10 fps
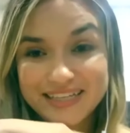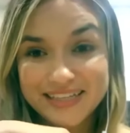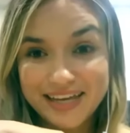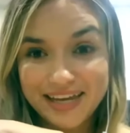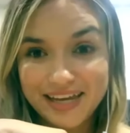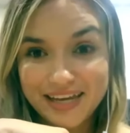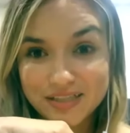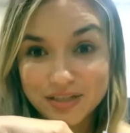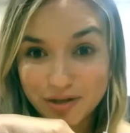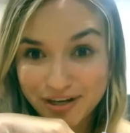seeing
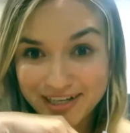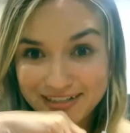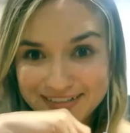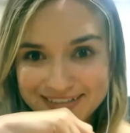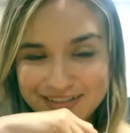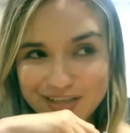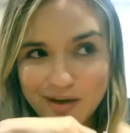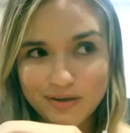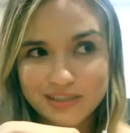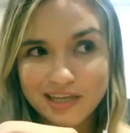the DeLorean.
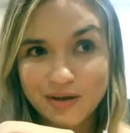That